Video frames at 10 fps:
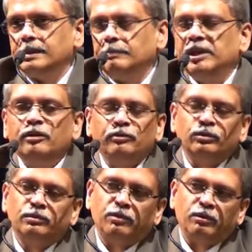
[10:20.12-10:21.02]
Many of you
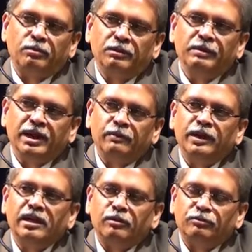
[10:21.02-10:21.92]
would probably be
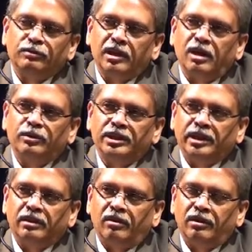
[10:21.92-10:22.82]
aware of cloud
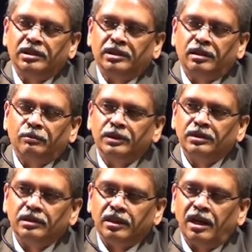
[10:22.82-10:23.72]
technology. Now
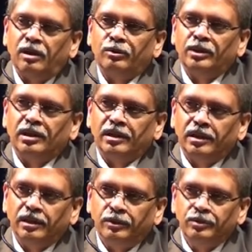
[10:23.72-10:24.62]
with cloud,
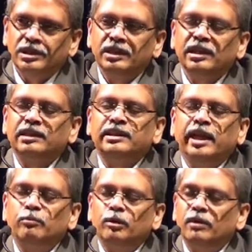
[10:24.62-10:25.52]
using that
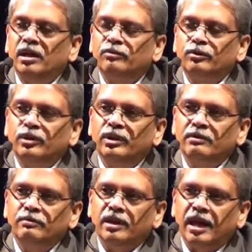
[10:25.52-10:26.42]
same mobile phone, you
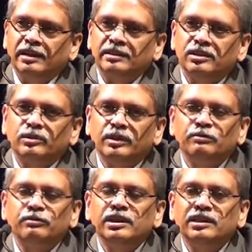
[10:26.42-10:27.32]
have access to
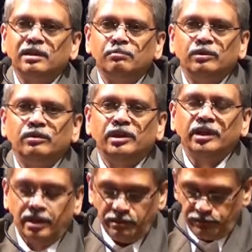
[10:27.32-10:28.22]
infinite
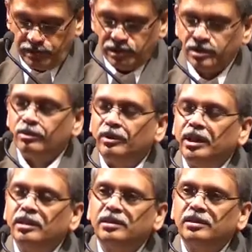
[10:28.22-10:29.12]
computing and infinite
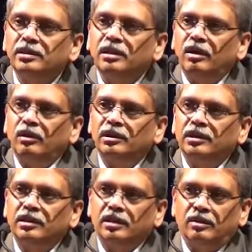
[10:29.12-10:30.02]
storage on
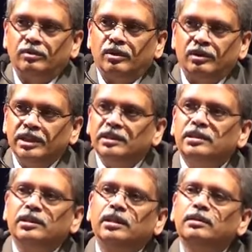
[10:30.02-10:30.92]
the cloud, on the
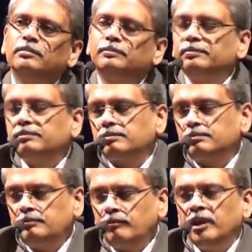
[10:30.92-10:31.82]
internet.
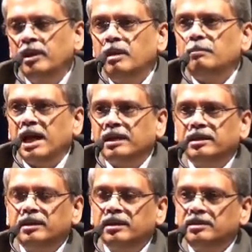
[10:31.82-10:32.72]

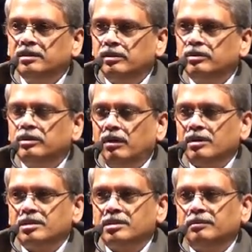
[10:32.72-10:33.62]
Practically at zero
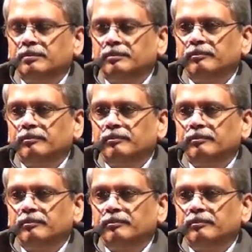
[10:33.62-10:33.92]
cost.